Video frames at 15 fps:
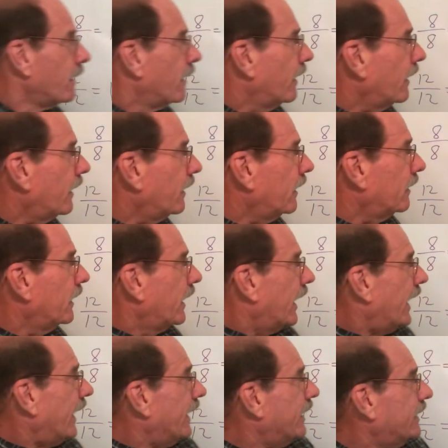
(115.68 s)
Uh,
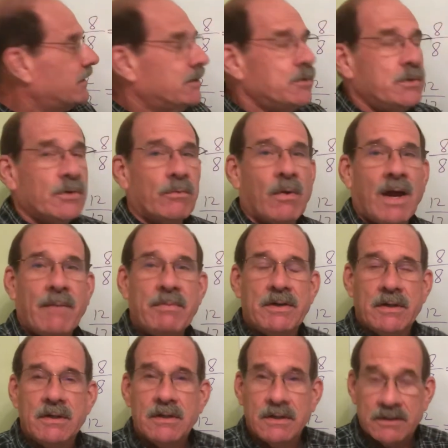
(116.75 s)
I could do the Robin
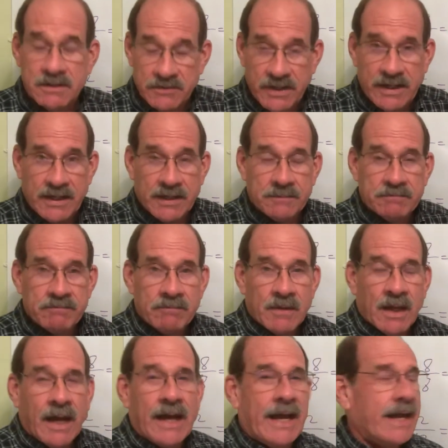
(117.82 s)
Hood thing.
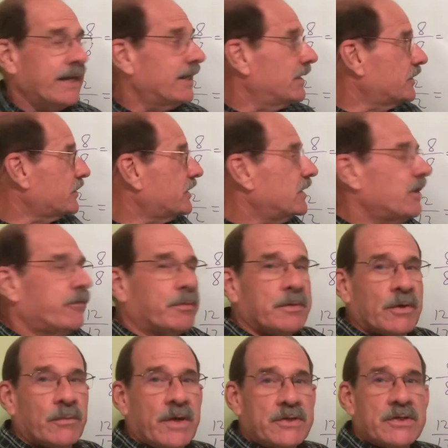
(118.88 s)
I can steal from
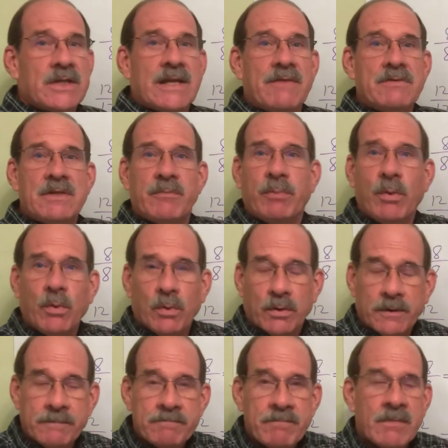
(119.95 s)
the rich and give to the
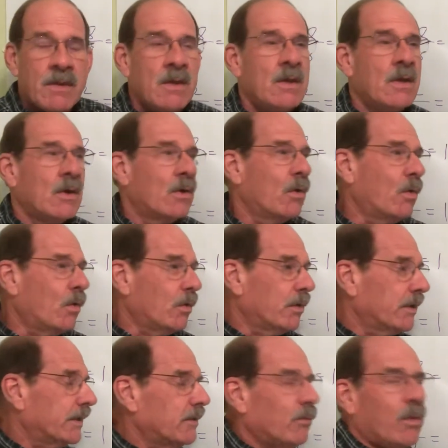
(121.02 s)
poor,
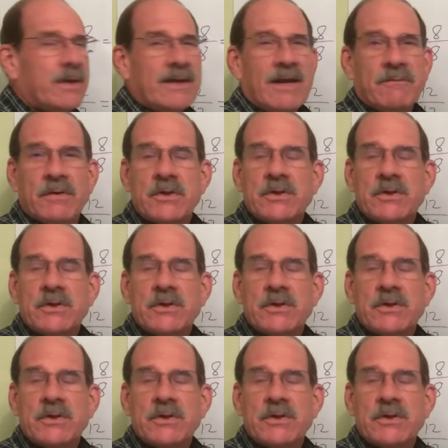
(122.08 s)
or whatever